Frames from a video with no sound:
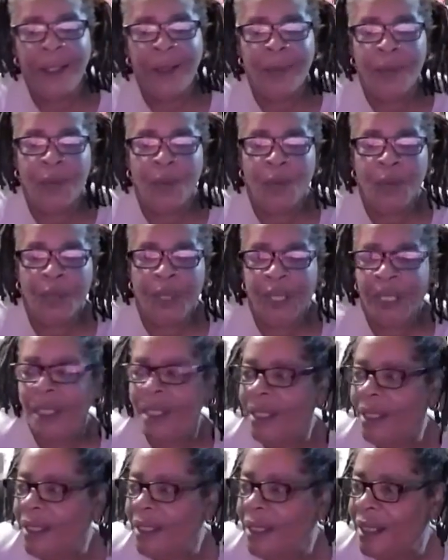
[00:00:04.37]
Good
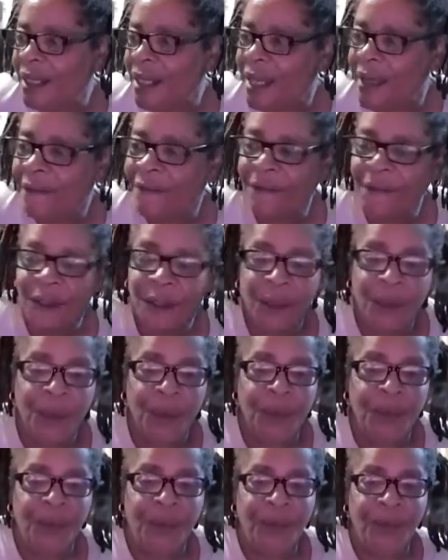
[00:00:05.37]
morning, good
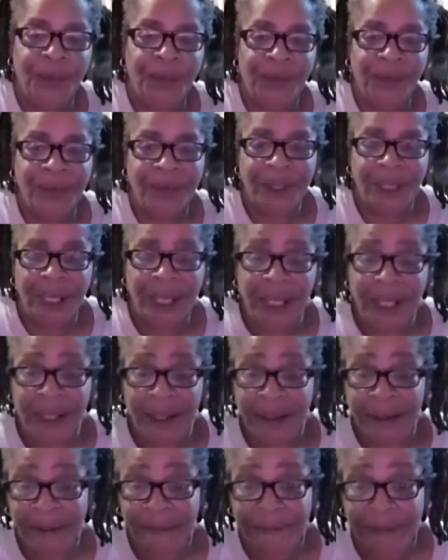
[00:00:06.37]
afternoon.
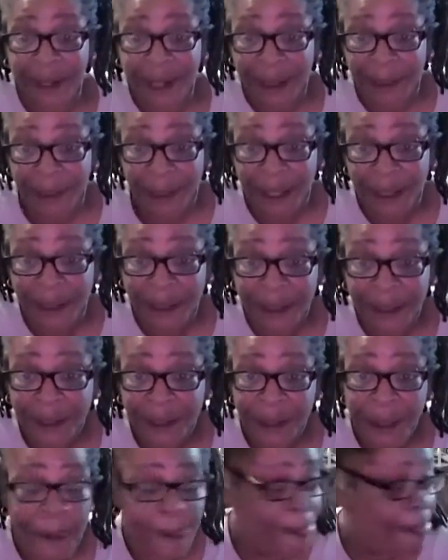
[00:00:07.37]
Hey, family.
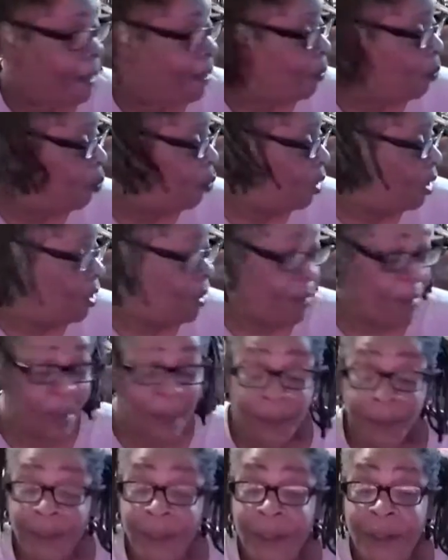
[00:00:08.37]

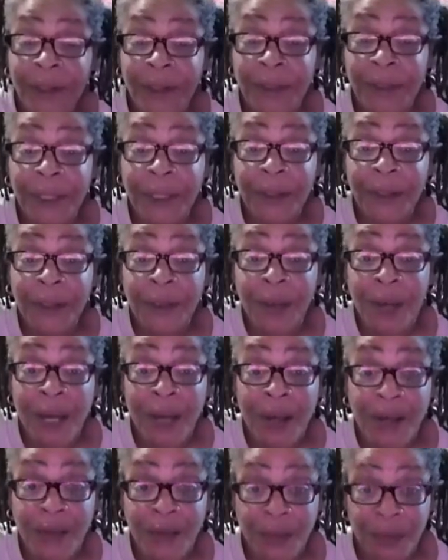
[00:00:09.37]
Welcome to the Mental
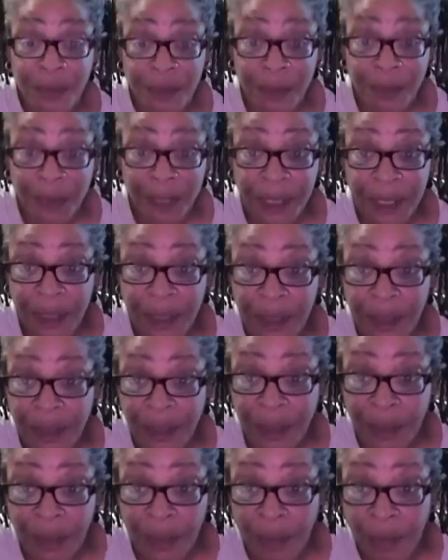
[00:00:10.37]
House with me,
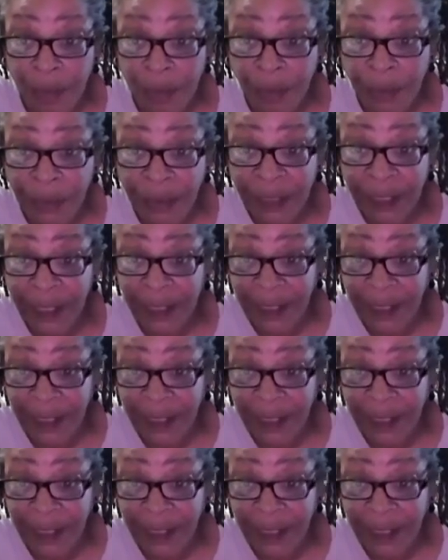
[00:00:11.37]
your host,